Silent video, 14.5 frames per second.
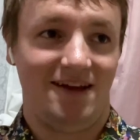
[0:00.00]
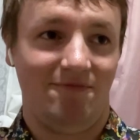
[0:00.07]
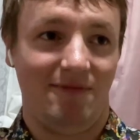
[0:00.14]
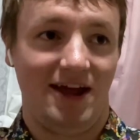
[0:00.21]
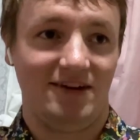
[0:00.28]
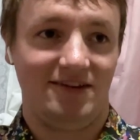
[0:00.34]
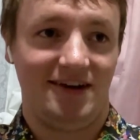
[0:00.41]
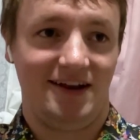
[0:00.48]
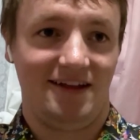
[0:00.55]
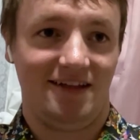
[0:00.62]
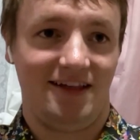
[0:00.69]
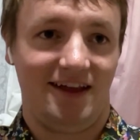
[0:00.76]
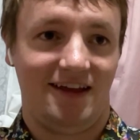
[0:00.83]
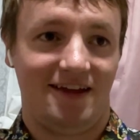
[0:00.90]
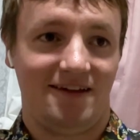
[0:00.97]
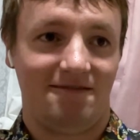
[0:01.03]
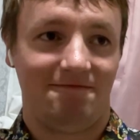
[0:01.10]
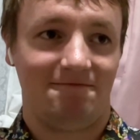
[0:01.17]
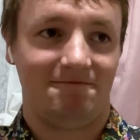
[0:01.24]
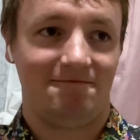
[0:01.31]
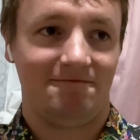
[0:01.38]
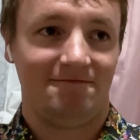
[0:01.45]
imagining, like,
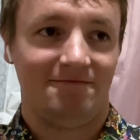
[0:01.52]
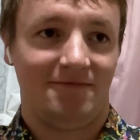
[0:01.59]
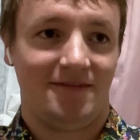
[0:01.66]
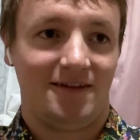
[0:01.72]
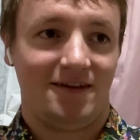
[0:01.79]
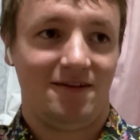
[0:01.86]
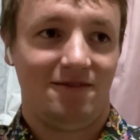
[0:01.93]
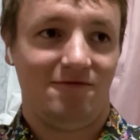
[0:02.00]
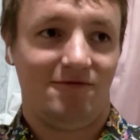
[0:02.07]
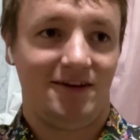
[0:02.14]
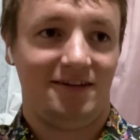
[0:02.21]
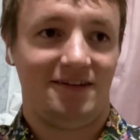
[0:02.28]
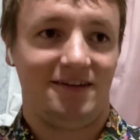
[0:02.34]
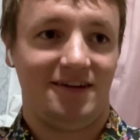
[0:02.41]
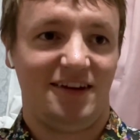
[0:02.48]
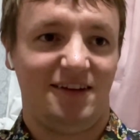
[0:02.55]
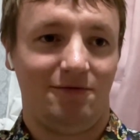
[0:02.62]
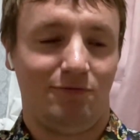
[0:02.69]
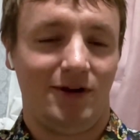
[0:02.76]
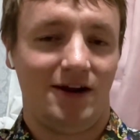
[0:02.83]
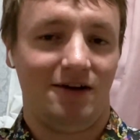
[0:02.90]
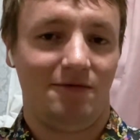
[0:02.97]
once it's
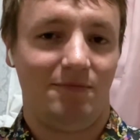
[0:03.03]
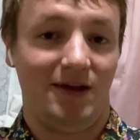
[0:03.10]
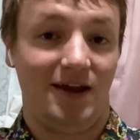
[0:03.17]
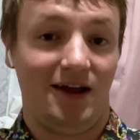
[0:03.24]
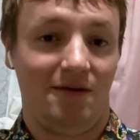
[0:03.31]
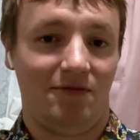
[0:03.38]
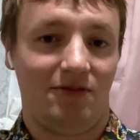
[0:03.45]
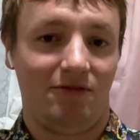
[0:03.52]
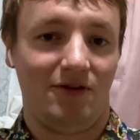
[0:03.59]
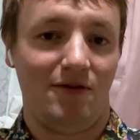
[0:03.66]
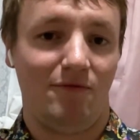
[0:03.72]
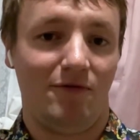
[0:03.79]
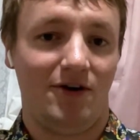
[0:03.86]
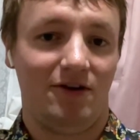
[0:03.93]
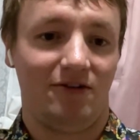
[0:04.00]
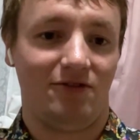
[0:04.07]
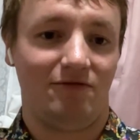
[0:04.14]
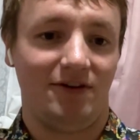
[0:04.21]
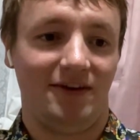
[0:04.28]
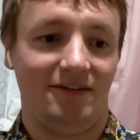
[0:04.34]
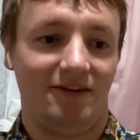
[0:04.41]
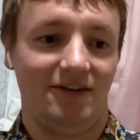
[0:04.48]
weird being up 3 1 or
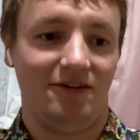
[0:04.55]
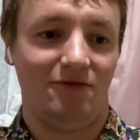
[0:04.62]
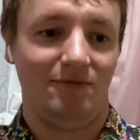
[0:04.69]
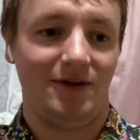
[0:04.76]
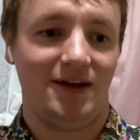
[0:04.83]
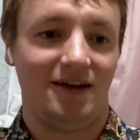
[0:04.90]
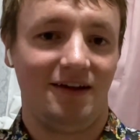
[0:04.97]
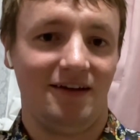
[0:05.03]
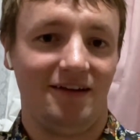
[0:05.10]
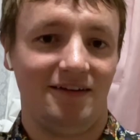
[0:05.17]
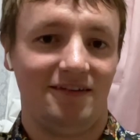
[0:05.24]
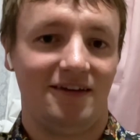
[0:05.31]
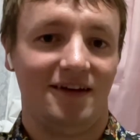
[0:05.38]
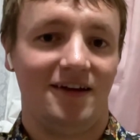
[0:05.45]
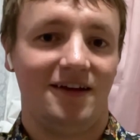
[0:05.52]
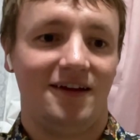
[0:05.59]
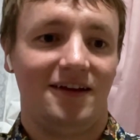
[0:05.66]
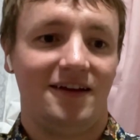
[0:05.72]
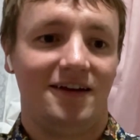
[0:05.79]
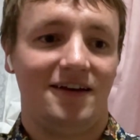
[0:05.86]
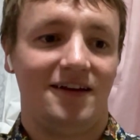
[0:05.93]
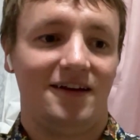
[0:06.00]
3 0 because
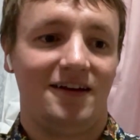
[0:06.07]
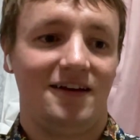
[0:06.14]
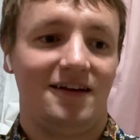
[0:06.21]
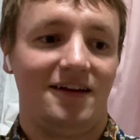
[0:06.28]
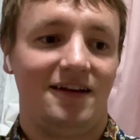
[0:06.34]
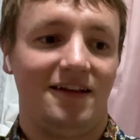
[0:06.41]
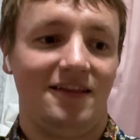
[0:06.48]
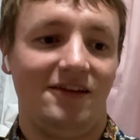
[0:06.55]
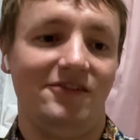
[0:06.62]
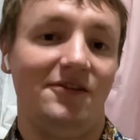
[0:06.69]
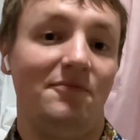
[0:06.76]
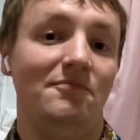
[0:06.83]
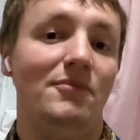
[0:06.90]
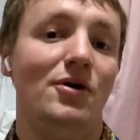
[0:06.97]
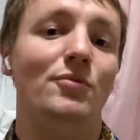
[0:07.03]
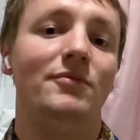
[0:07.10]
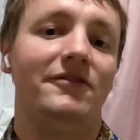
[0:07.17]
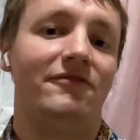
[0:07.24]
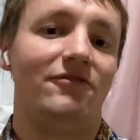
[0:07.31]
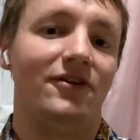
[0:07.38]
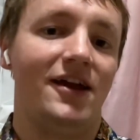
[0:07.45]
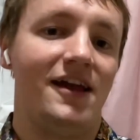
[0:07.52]
there's a moment
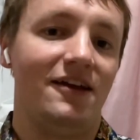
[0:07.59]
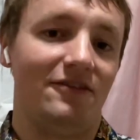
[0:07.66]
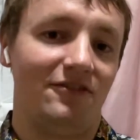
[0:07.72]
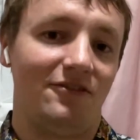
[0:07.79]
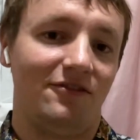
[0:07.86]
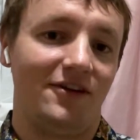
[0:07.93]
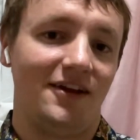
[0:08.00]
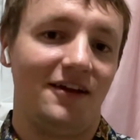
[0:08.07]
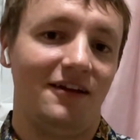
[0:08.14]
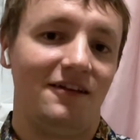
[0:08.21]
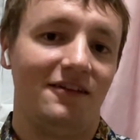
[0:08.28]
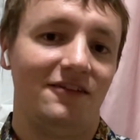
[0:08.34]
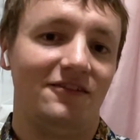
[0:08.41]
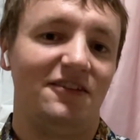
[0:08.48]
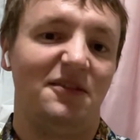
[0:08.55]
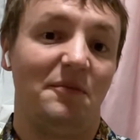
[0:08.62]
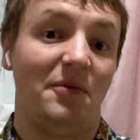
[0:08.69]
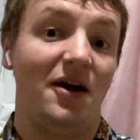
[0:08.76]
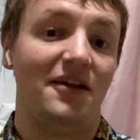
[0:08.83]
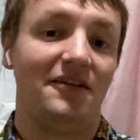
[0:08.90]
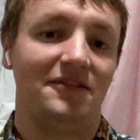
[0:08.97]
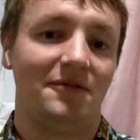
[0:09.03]
for history. There's just the
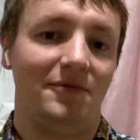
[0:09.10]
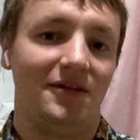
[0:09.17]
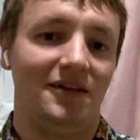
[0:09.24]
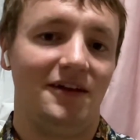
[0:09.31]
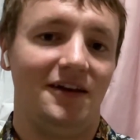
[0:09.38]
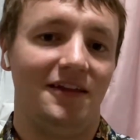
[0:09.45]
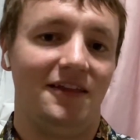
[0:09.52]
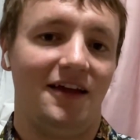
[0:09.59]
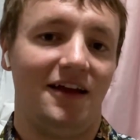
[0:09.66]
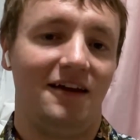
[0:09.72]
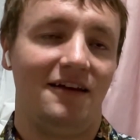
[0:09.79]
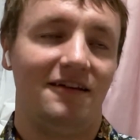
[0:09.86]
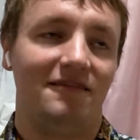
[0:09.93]
possibility that